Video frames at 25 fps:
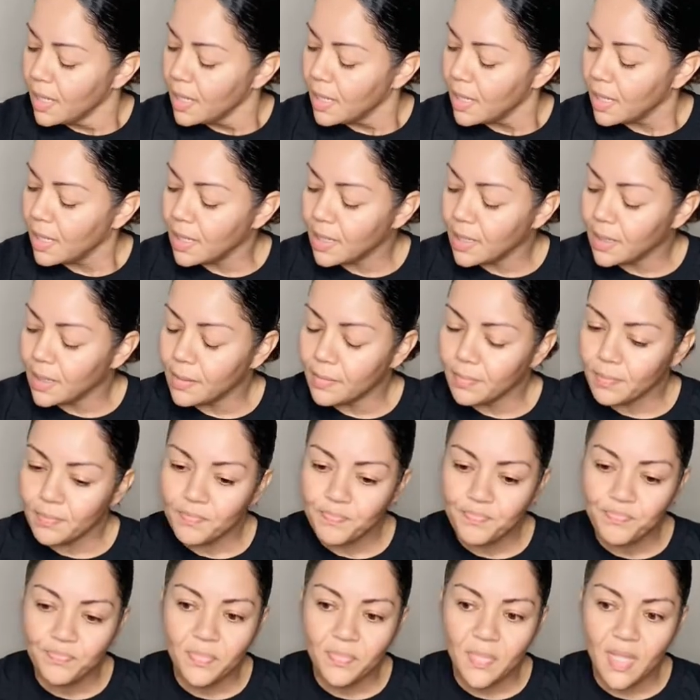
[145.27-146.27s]

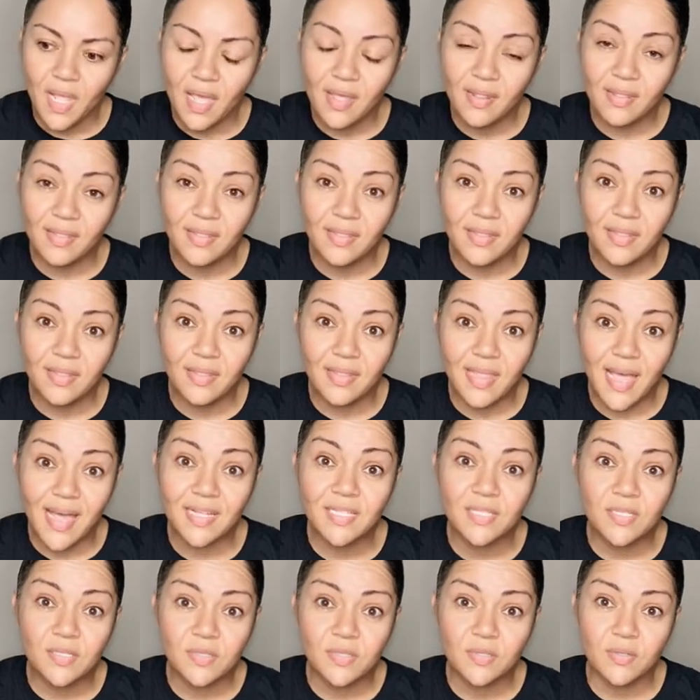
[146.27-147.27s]
Um, and
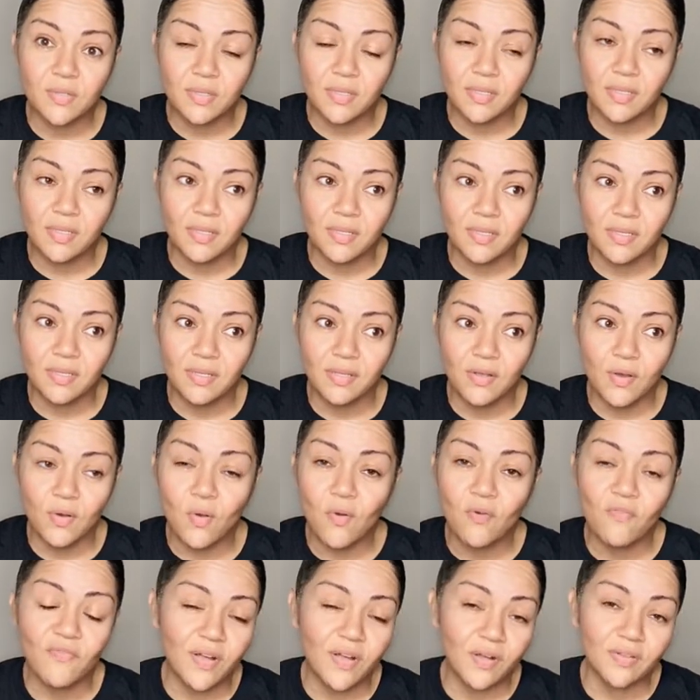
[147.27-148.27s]
that's the
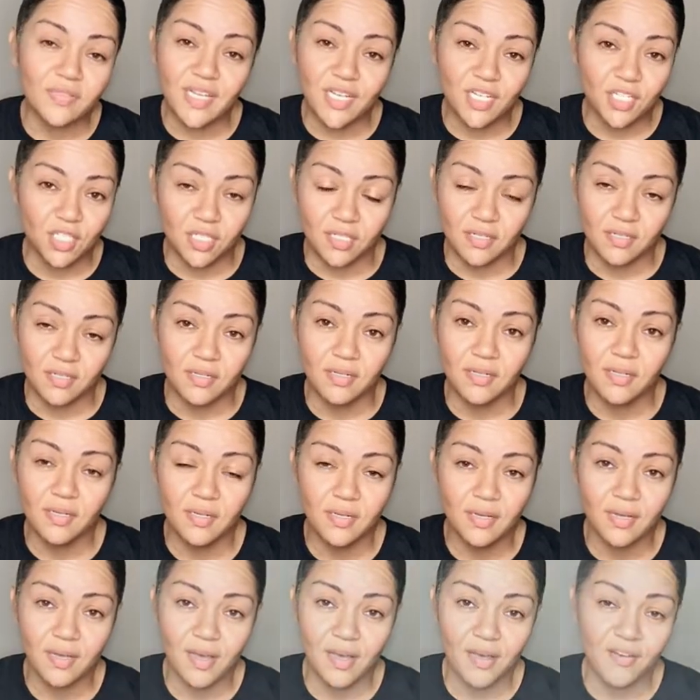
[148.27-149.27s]
whole foundation
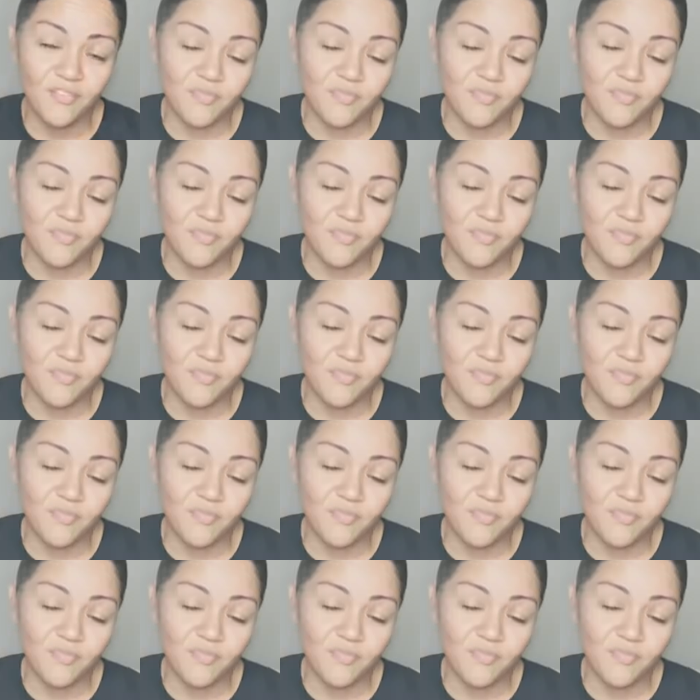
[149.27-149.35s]
of